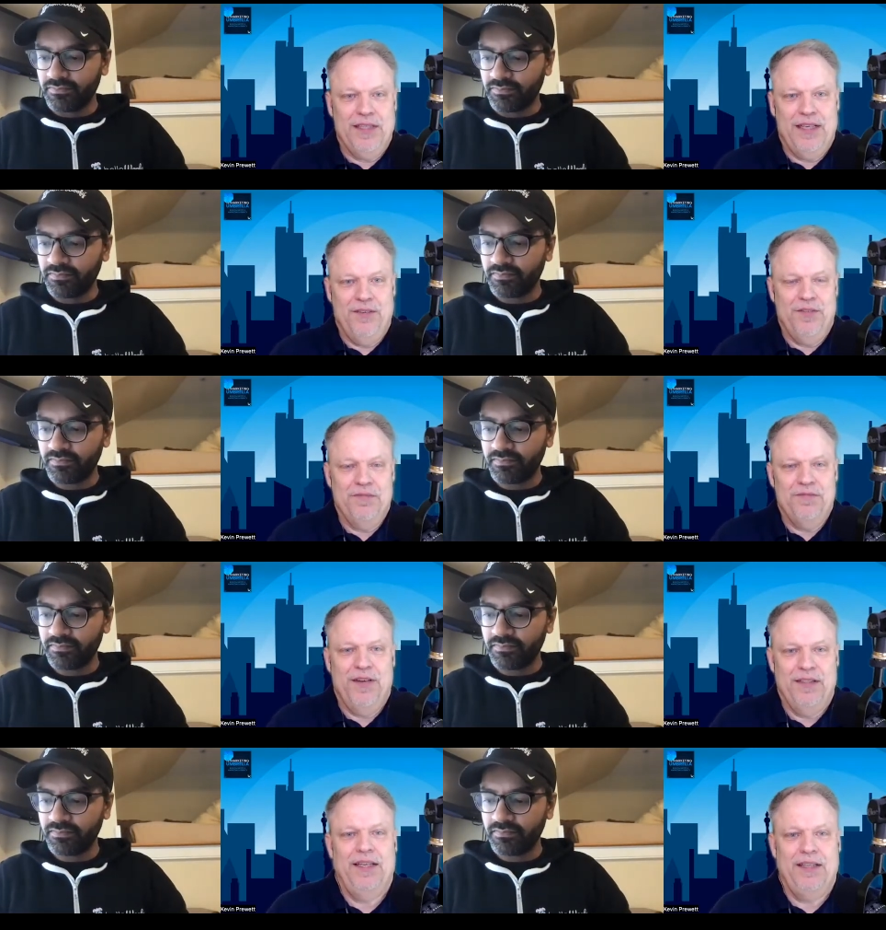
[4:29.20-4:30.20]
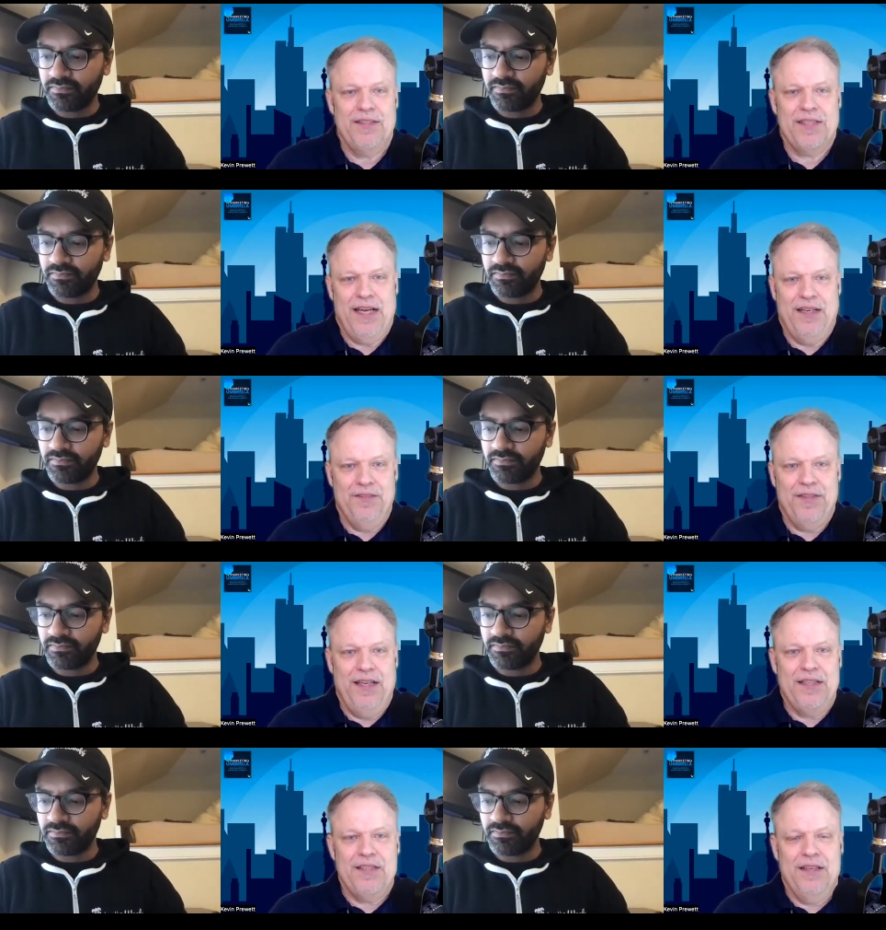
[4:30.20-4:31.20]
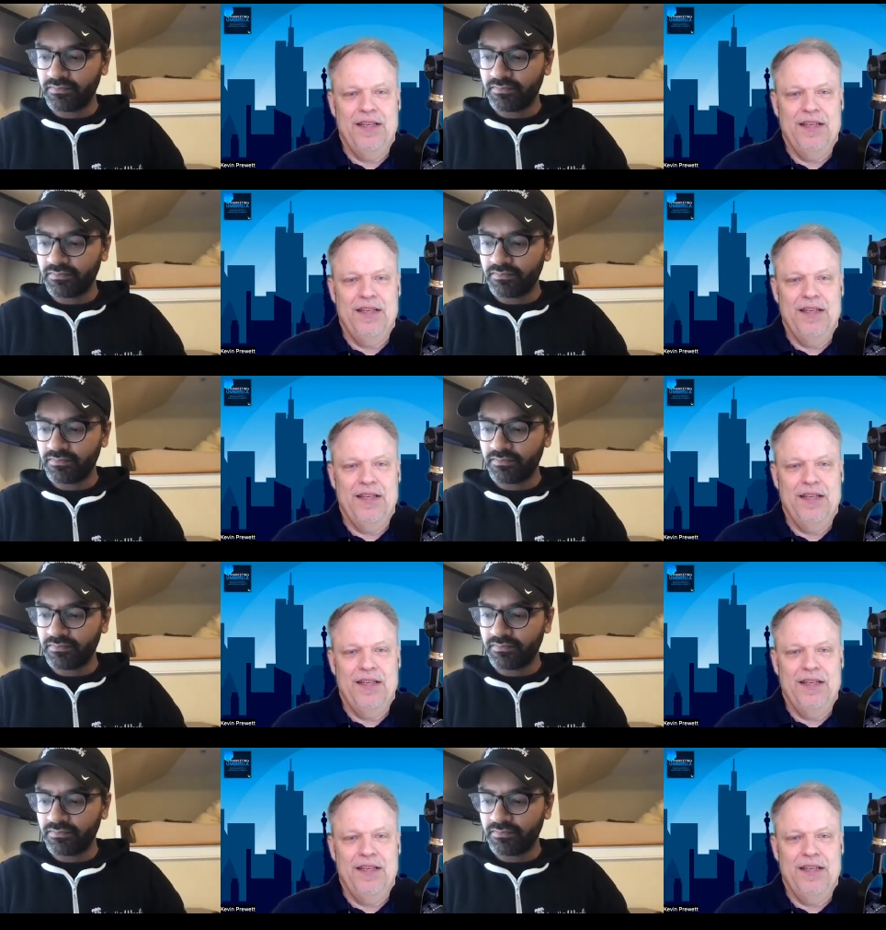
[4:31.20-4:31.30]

Speaker 1: kind of the funding side of things, and